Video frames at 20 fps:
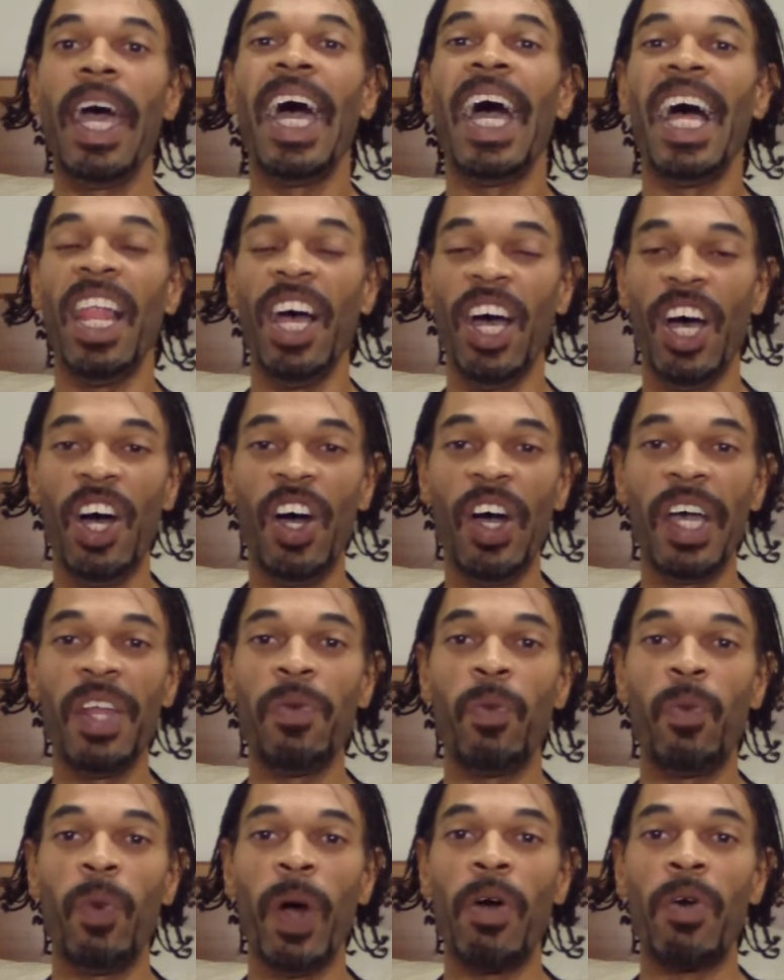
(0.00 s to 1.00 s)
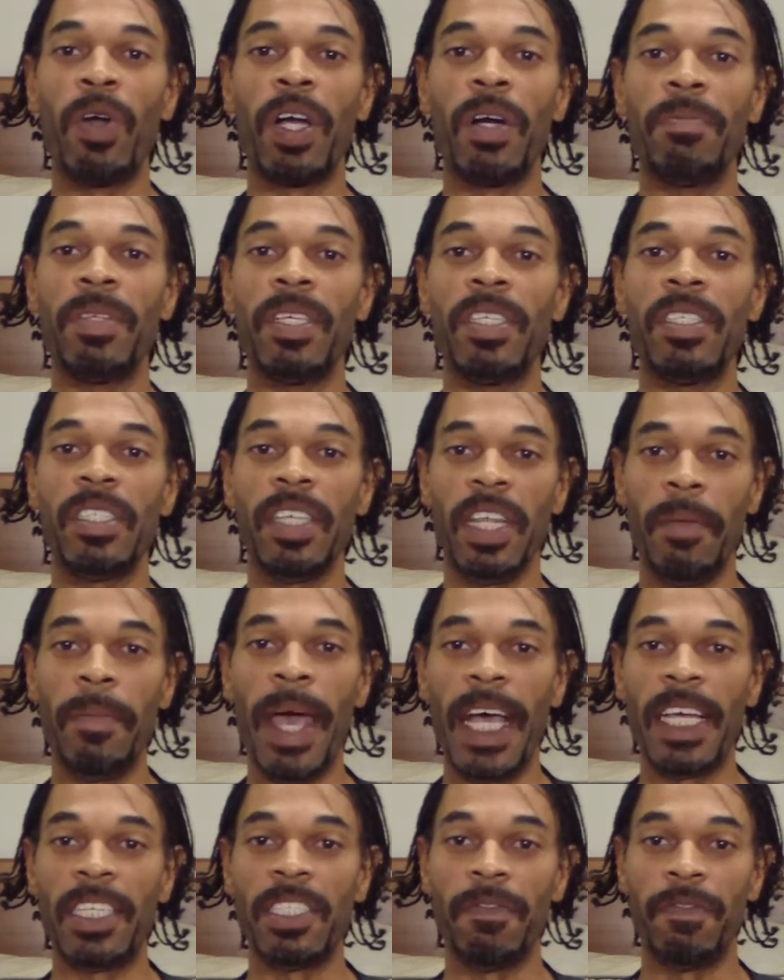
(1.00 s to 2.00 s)
Hello and welcome to
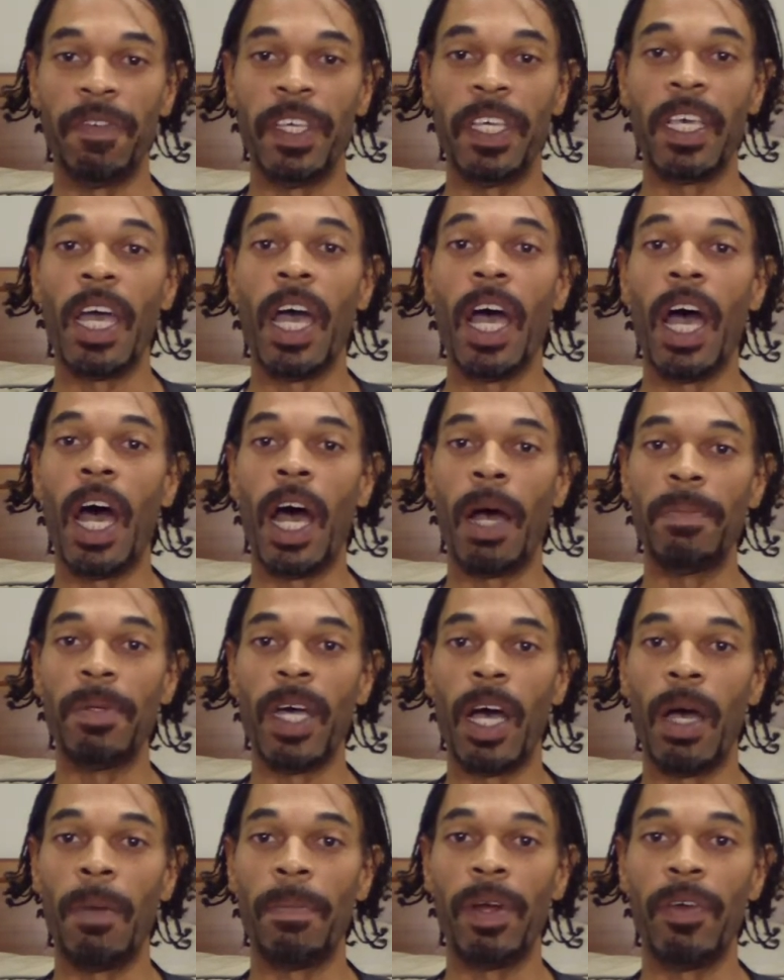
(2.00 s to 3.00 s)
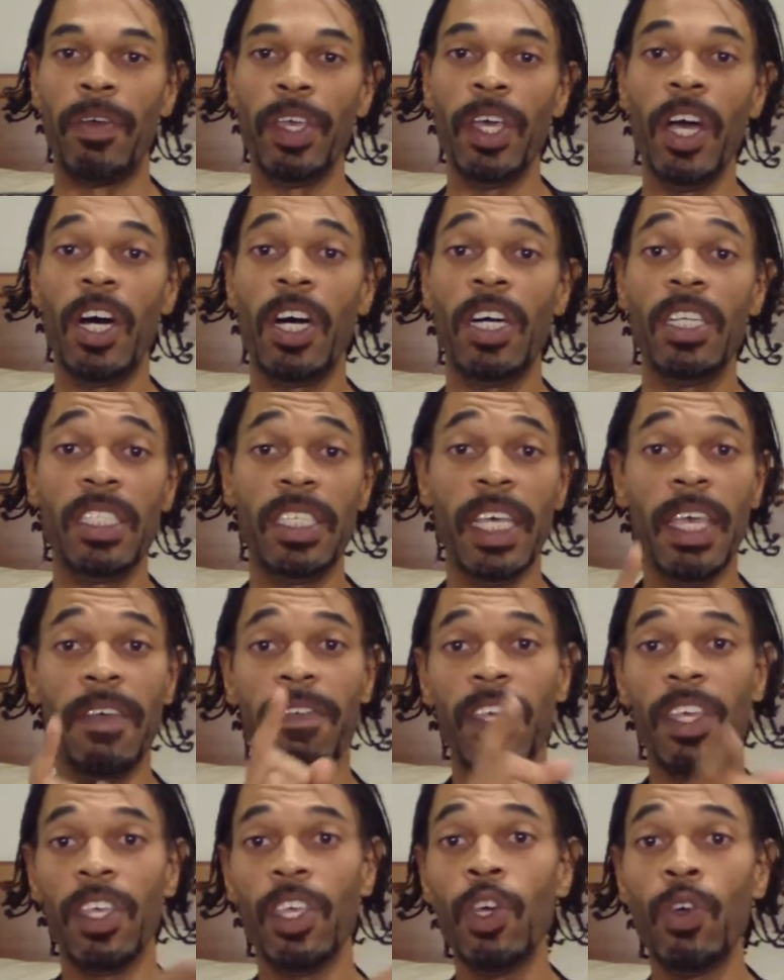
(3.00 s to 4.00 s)
Cinemastrophe. I'm Dom Perignon,
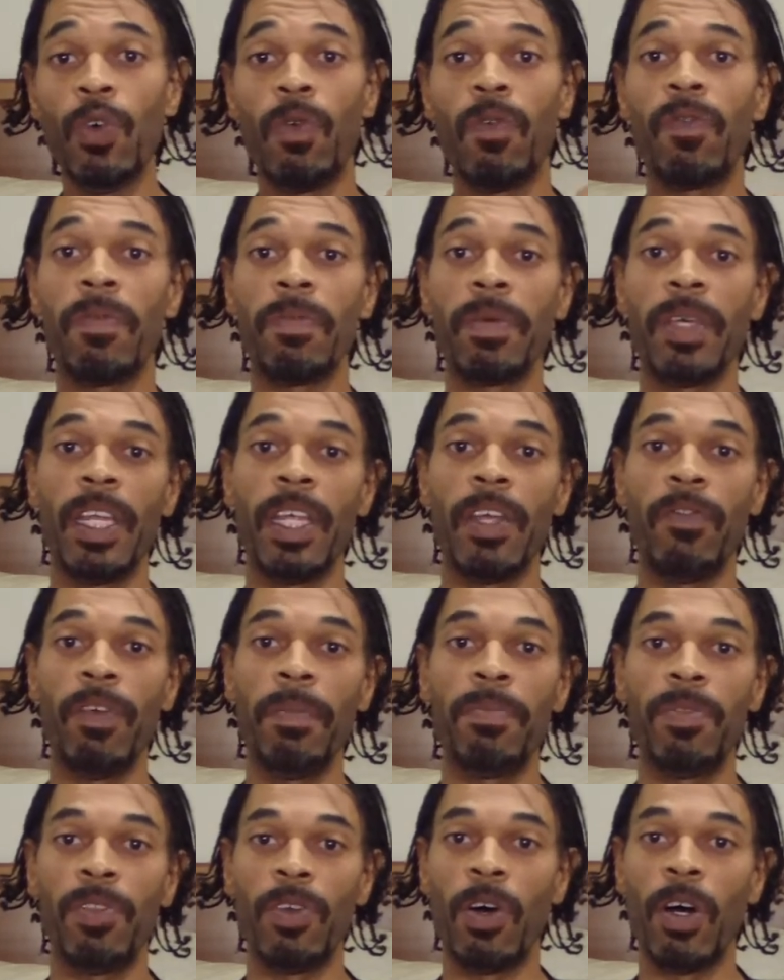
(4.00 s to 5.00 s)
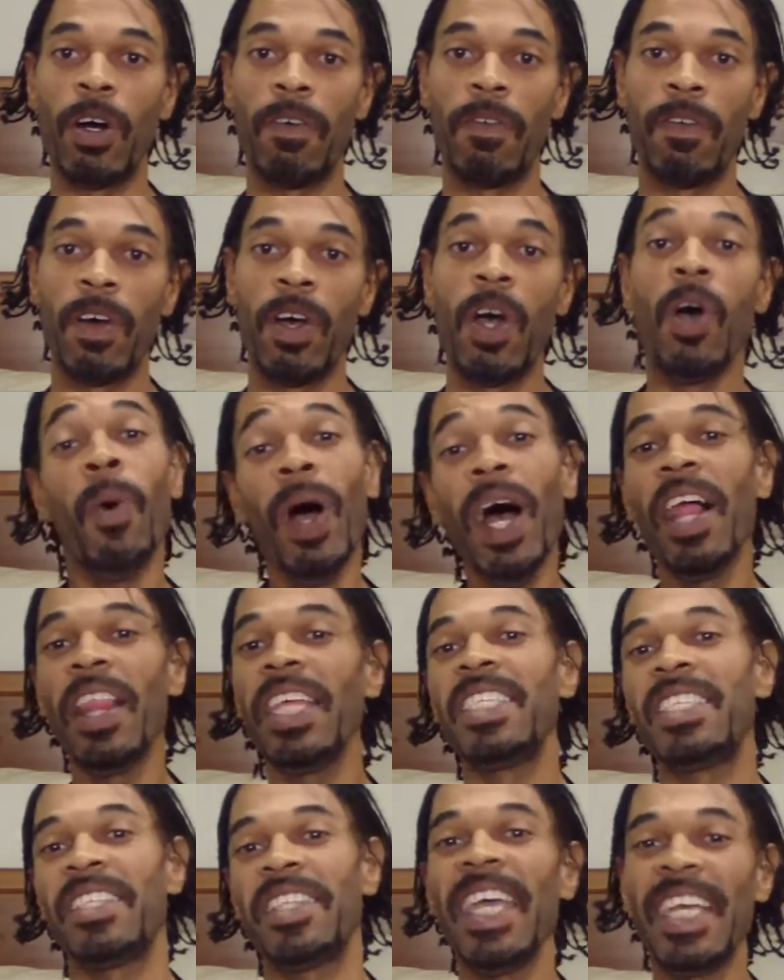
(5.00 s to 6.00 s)
saving you from getting ripped off. Well,
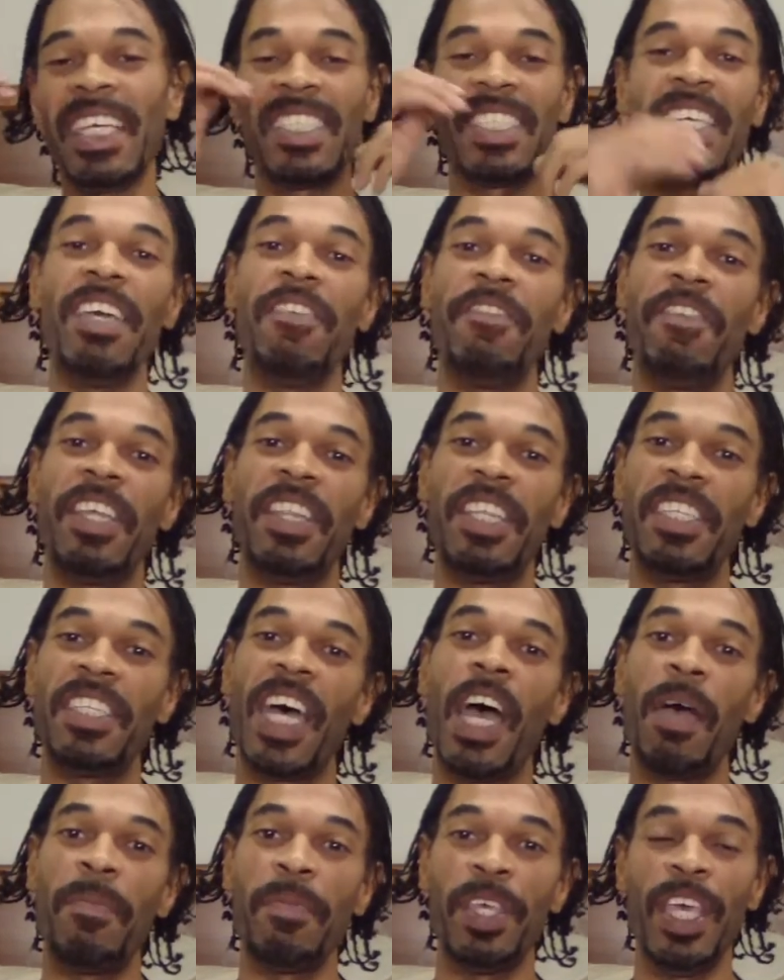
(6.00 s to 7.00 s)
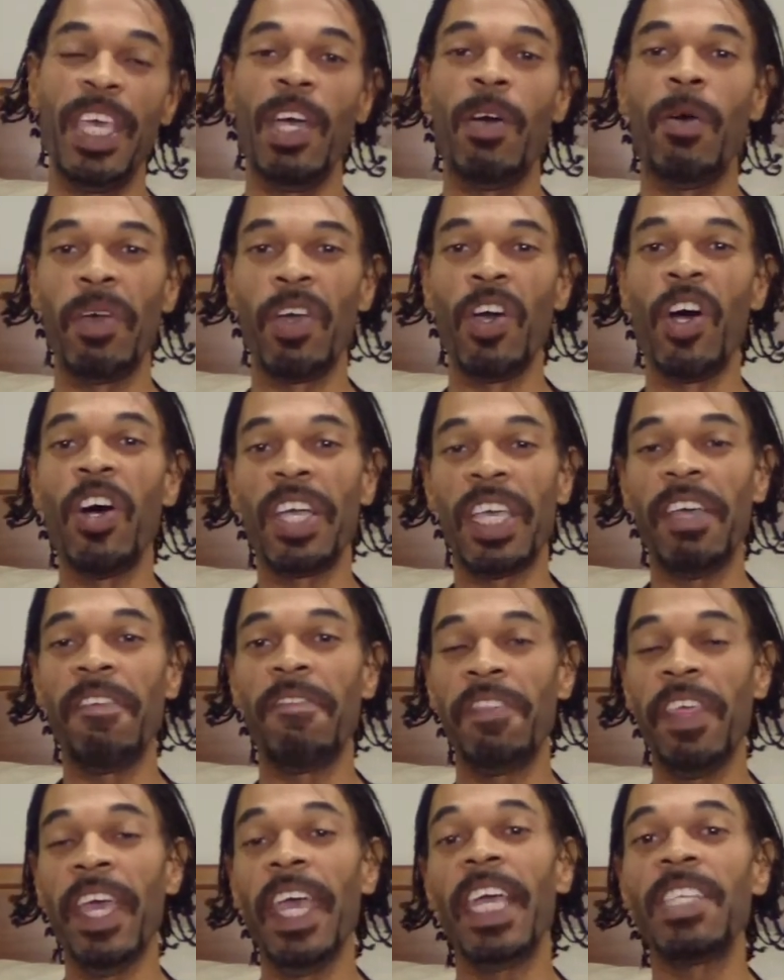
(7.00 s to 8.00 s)
it's Thanksgiving, the time of year we all give
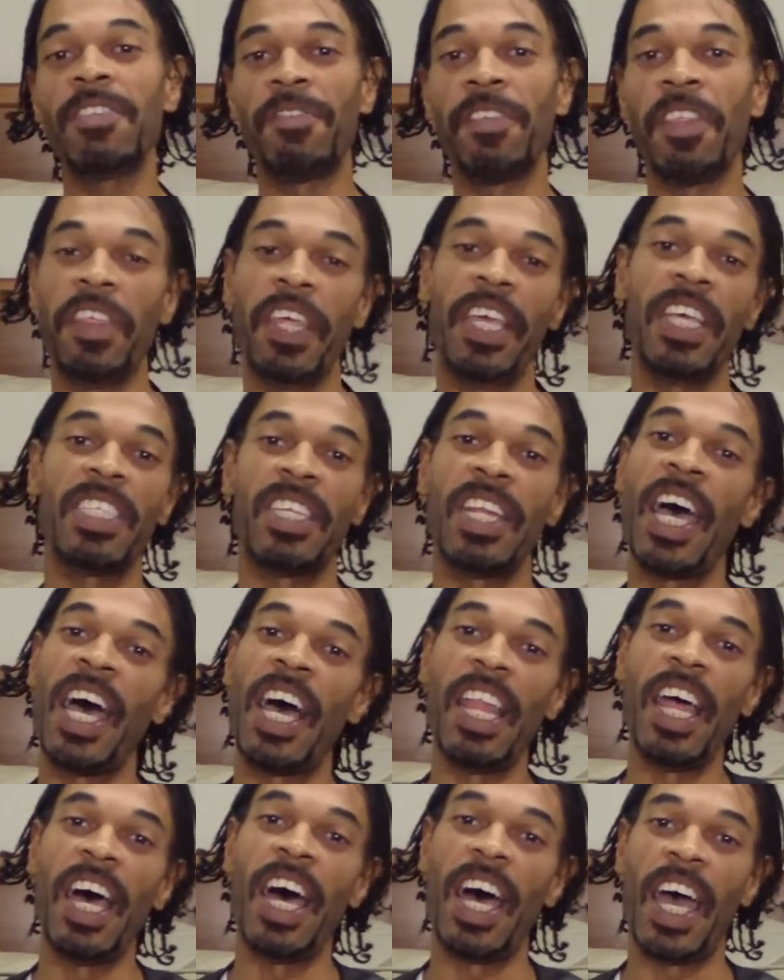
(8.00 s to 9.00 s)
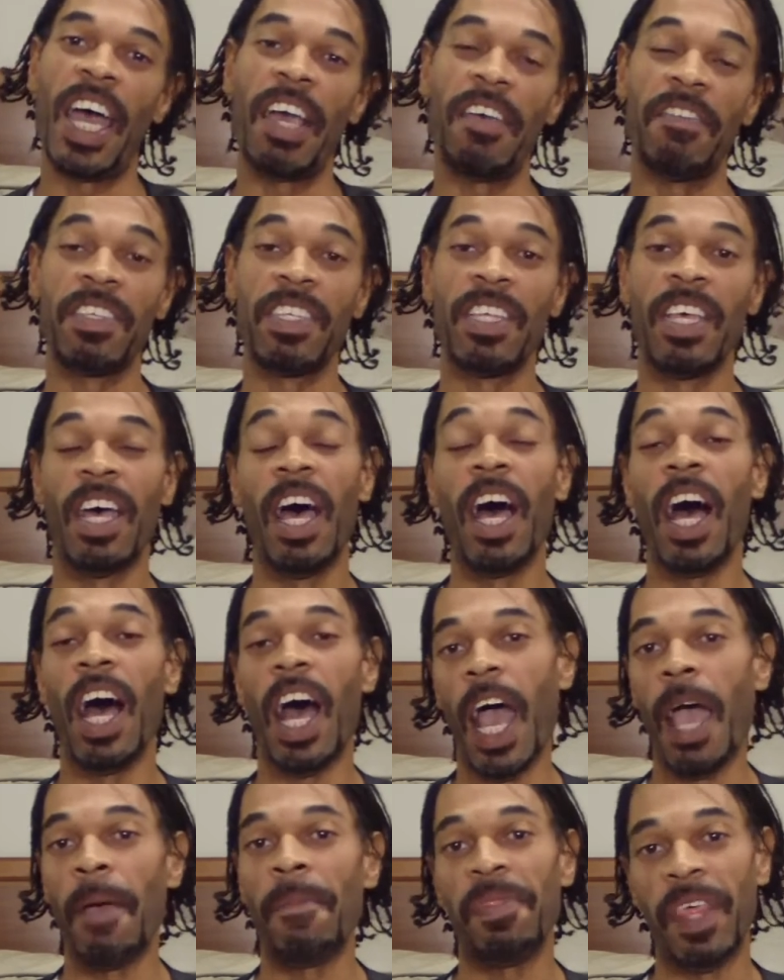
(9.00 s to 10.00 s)
thanks for the things in our lives.
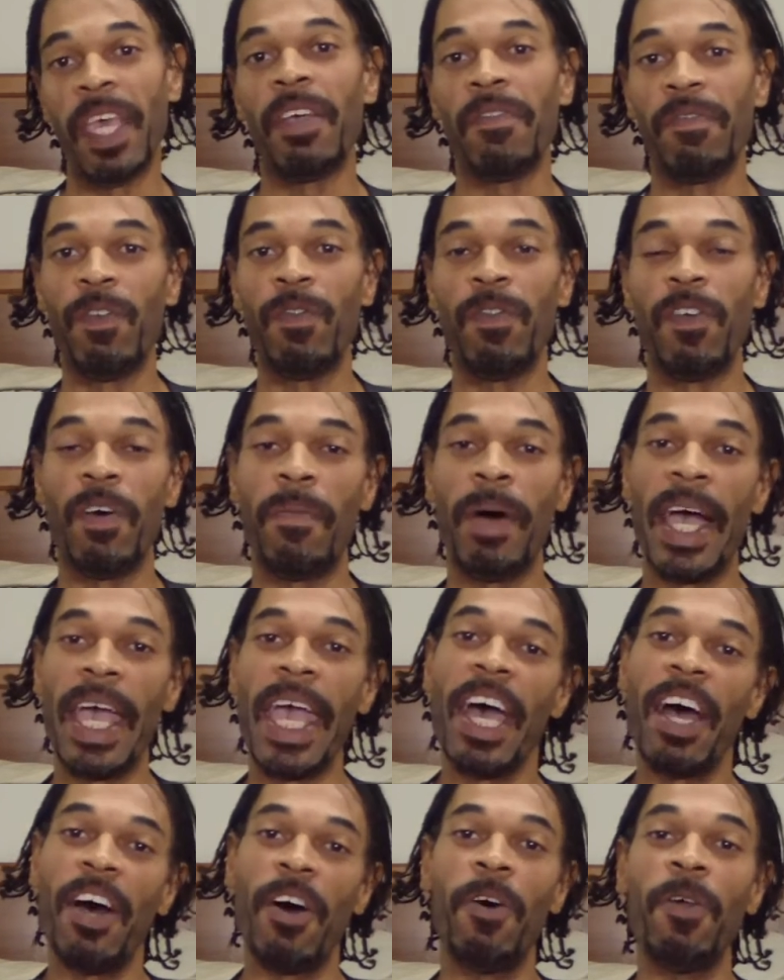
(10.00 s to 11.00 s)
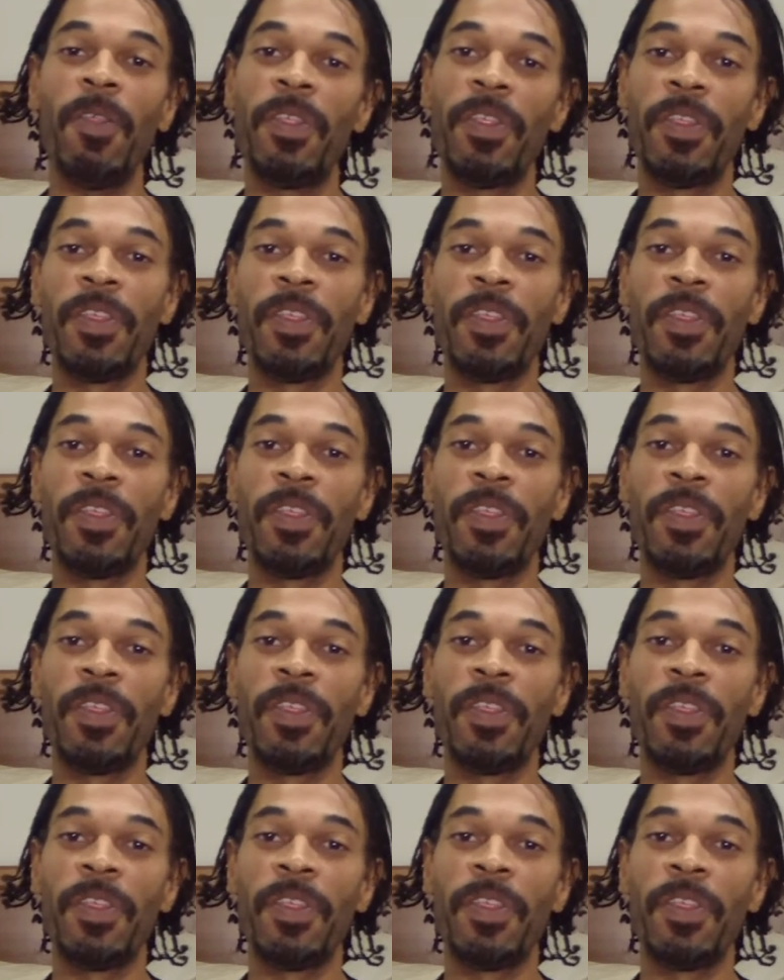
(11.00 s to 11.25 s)
I'm thankful for my health,